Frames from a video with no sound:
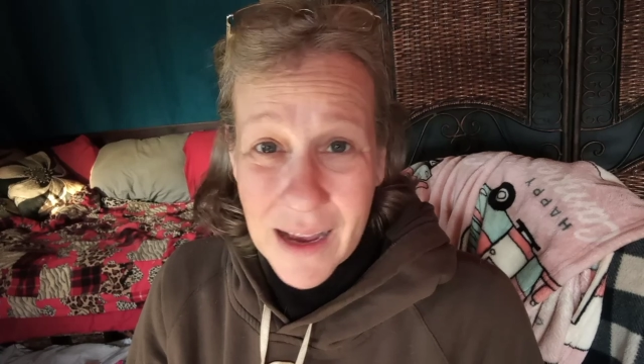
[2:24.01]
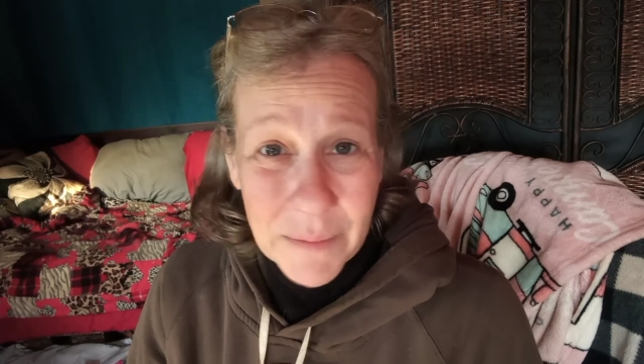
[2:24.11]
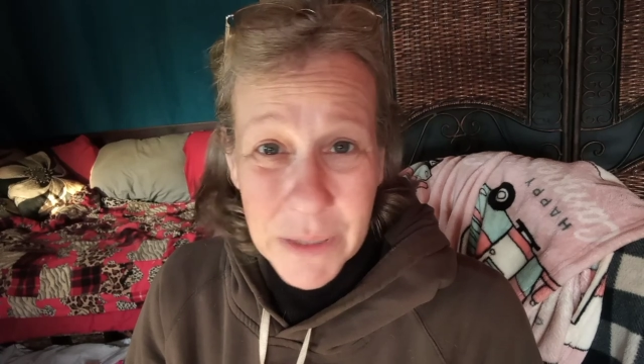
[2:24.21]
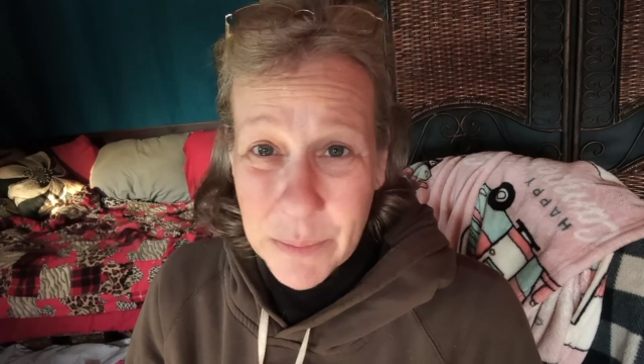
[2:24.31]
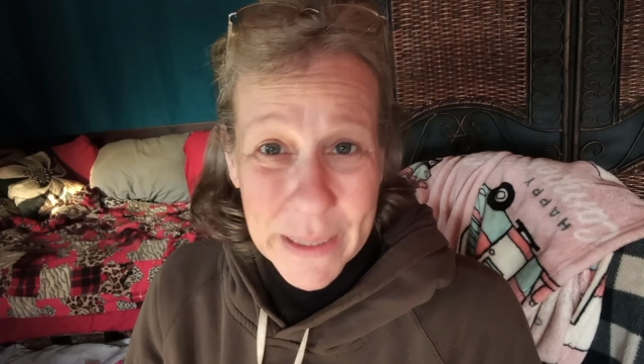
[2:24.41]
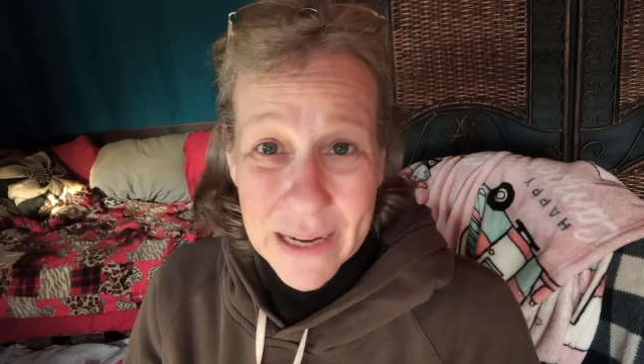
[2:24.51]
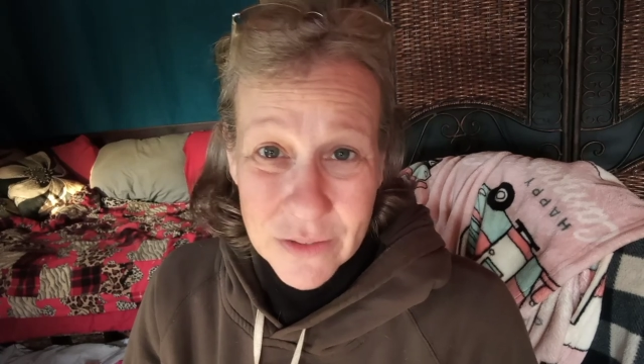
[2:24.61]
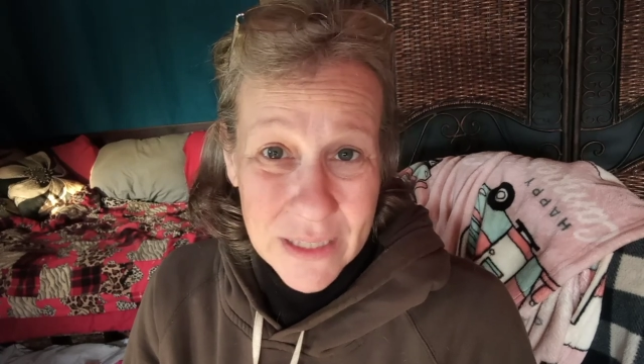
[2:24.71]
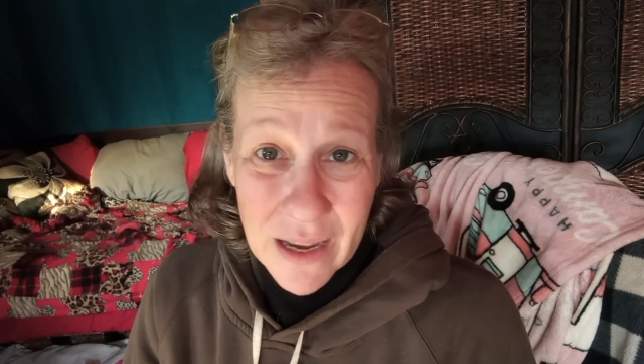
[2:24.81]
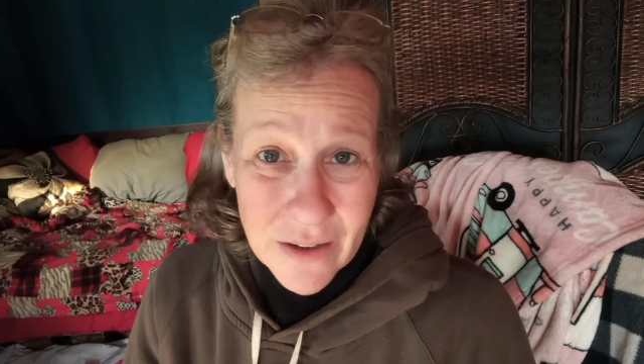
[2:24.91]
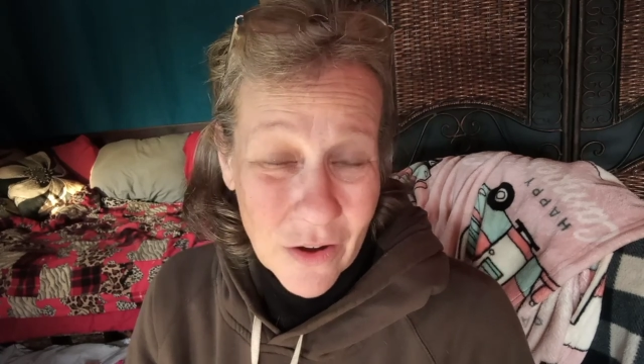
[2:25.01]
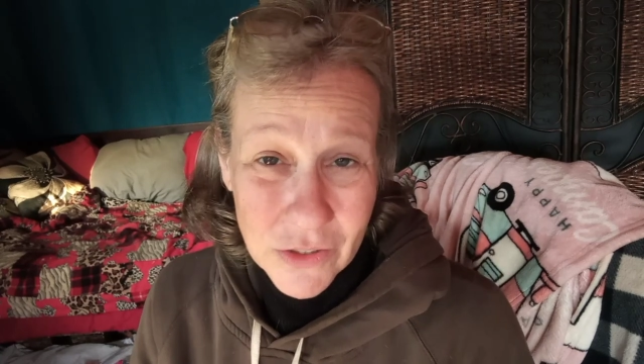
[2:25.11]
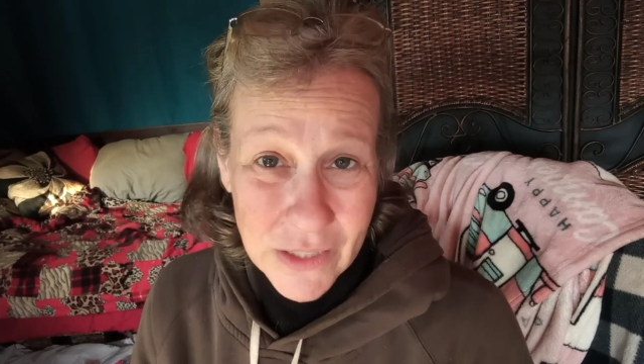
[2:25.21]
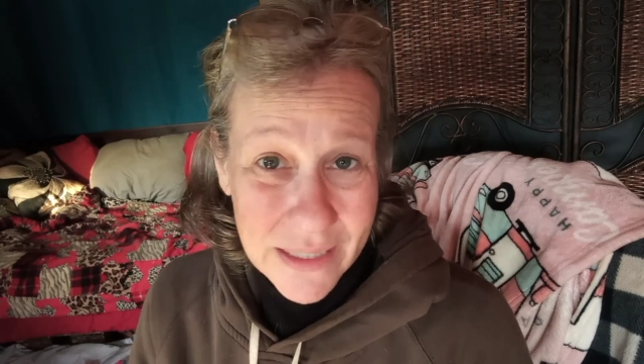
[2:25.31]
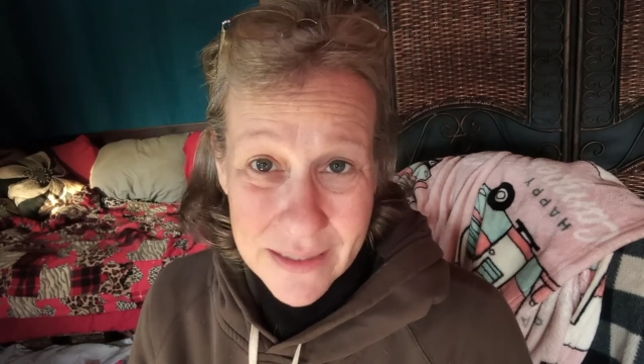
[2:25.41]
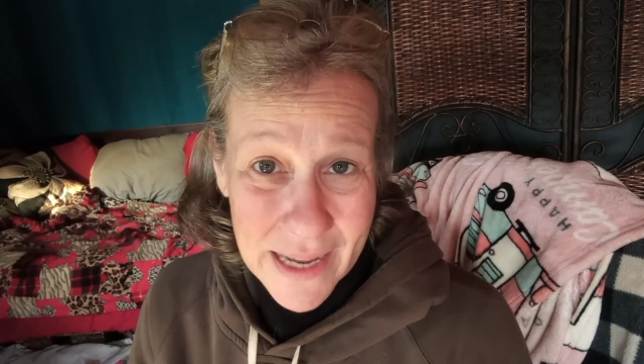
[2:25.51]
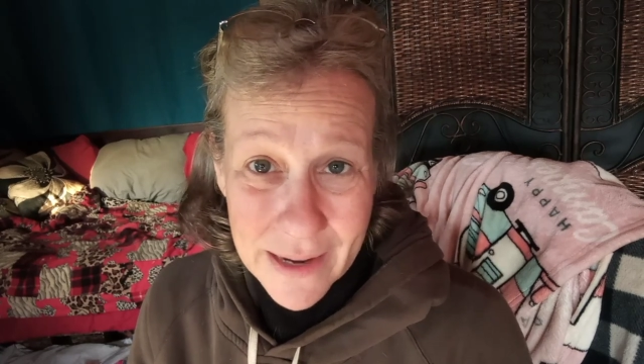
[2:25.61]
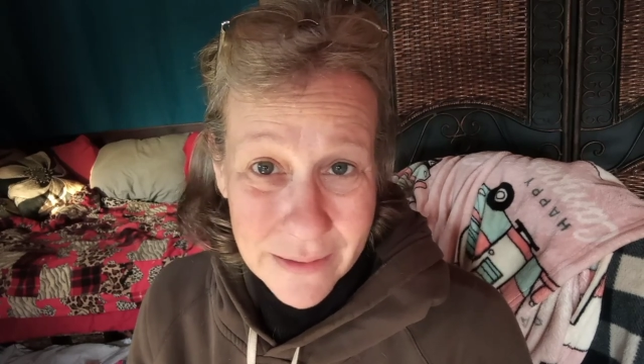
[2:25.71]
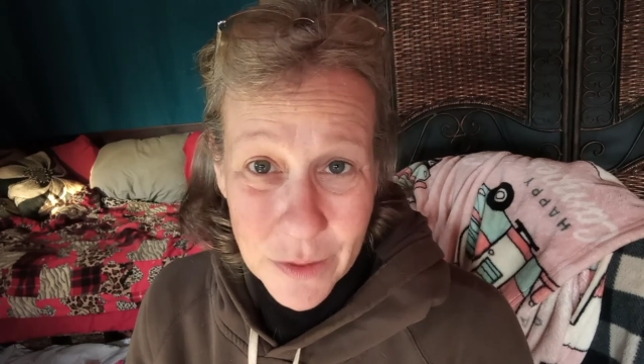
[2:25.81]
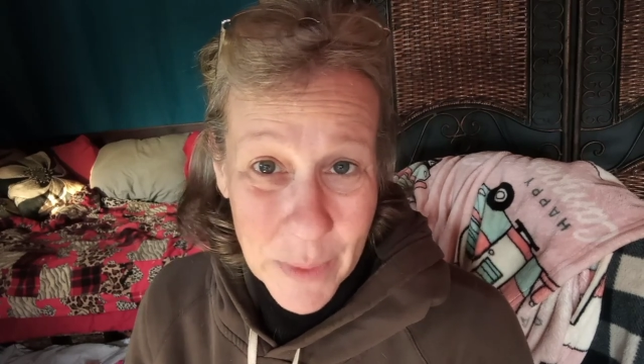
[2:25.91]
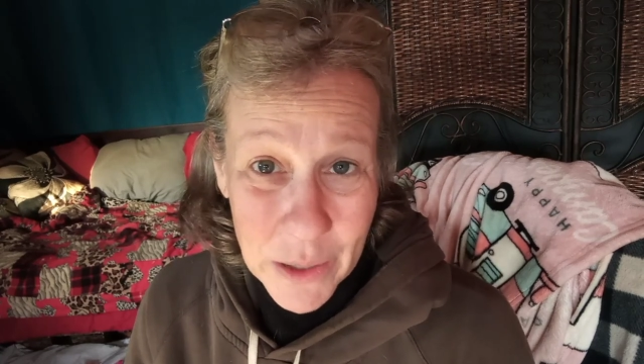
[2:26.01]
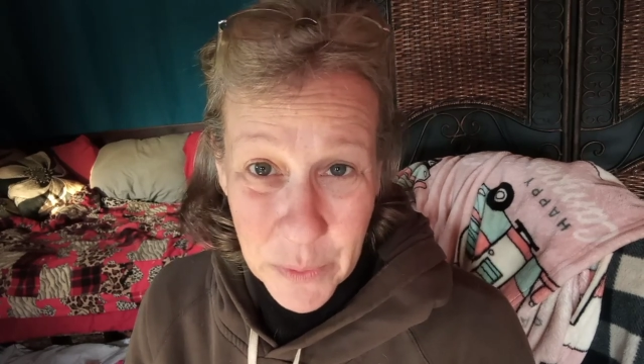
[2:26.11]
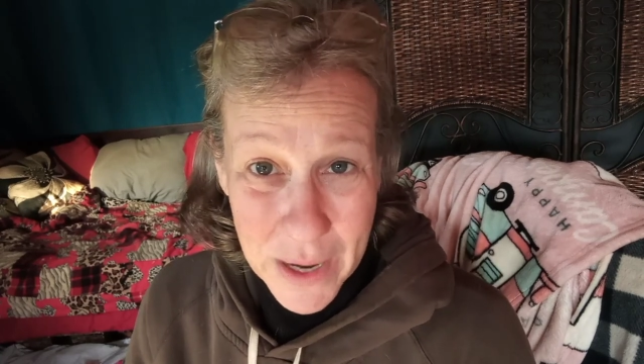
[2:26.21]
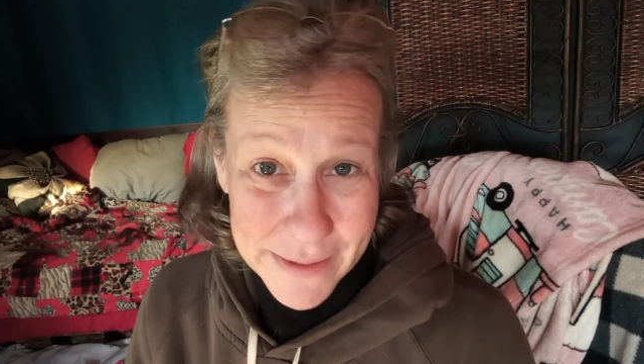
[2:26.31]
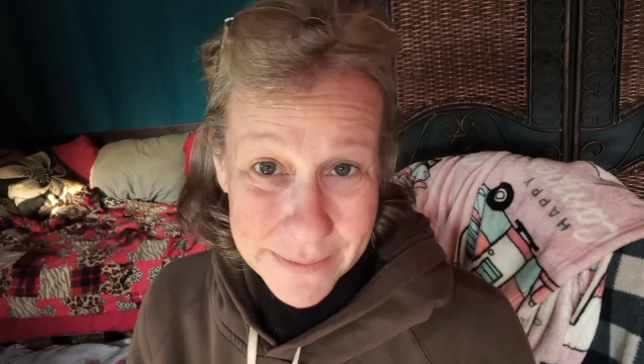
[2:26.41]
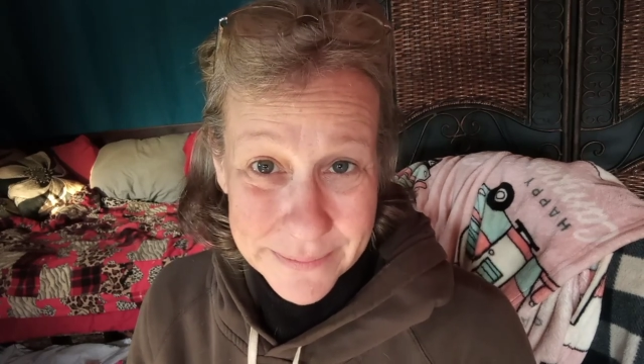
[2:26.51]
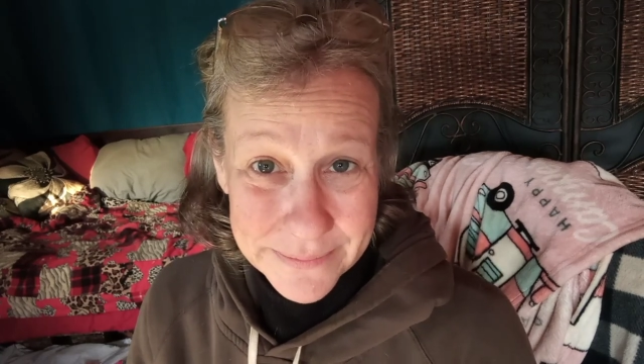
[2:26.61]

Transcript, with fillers: I'm going to be outside all day today, no matter what.